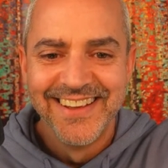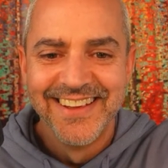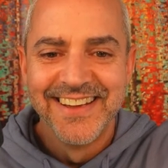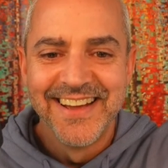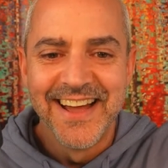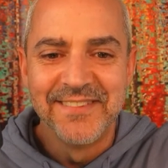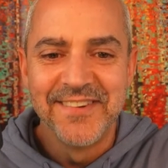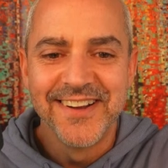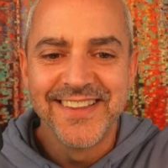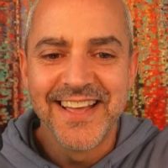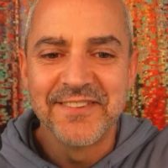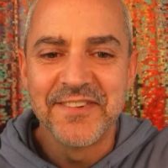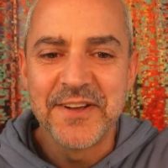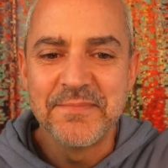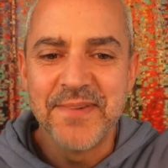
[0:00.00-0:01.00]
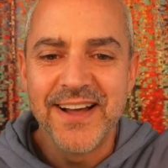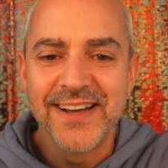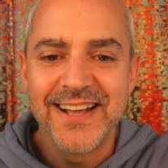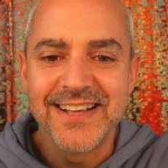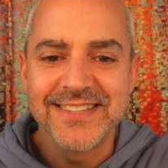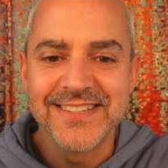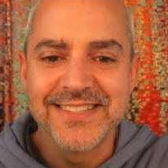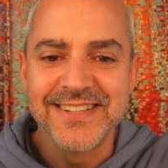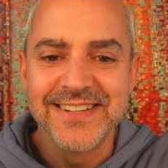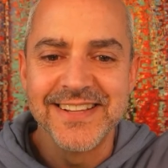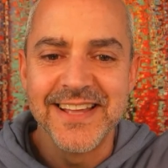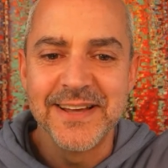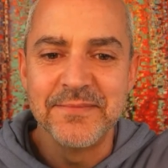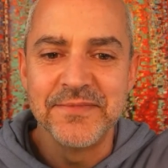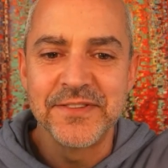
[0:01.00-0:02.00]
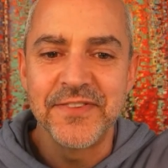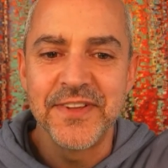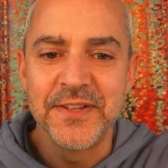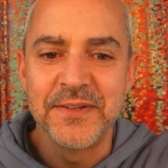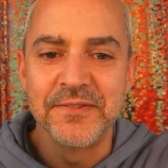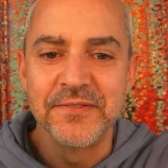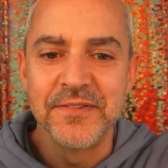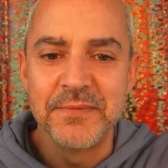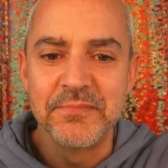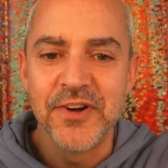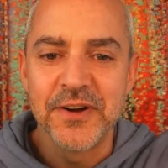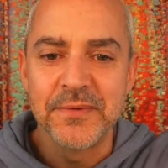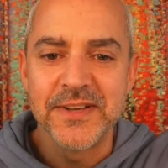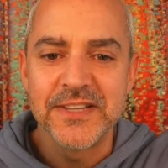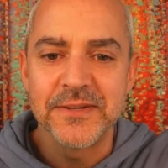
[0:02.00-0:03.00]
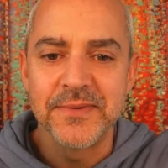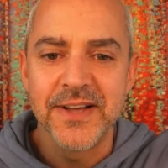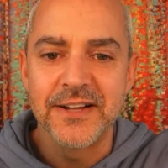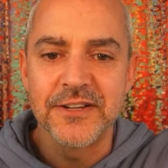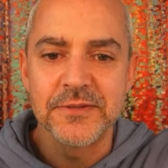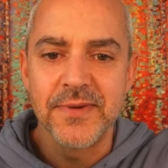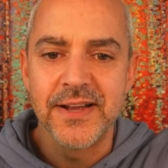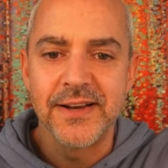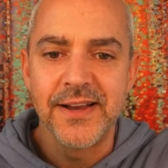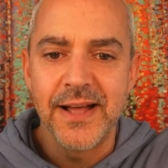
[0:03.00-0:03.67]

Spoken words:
I'm very thankful for your podcast. Listen to them and feel reprogram my subconscious mind.